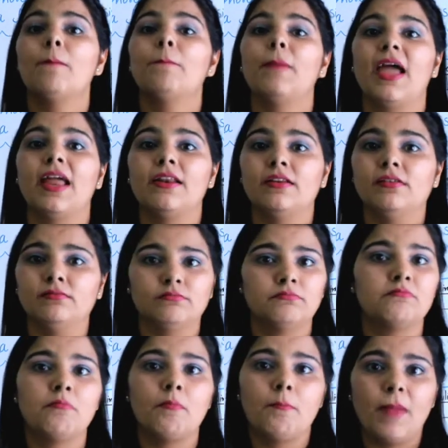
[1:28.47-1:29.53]
Pen,
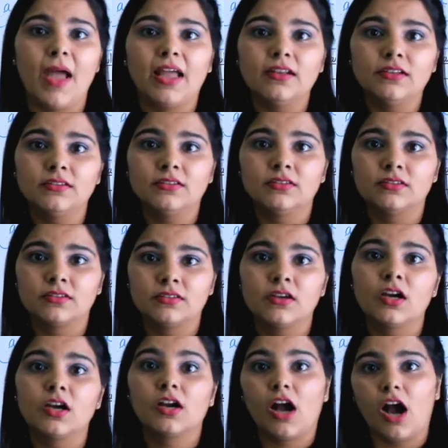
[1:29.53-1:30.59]
pens,
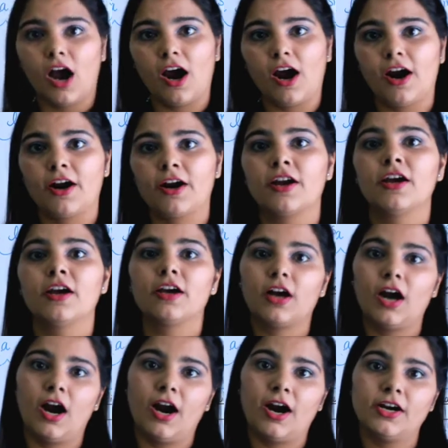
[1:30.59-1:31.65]
car,
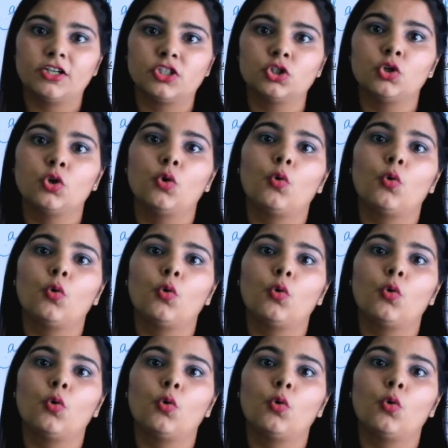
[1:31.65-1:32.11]
cars.